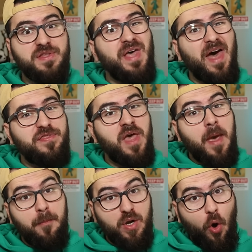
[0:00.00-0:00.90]
to death,
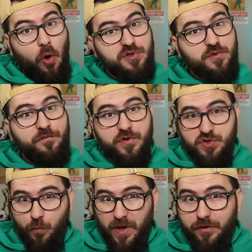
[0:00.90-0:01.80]
but also for
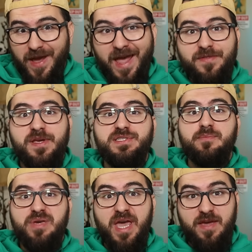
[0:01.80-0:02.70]
his weird antics
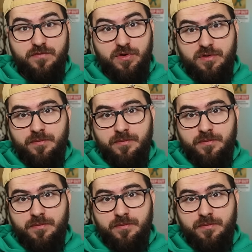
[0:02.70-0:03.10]
and behavior.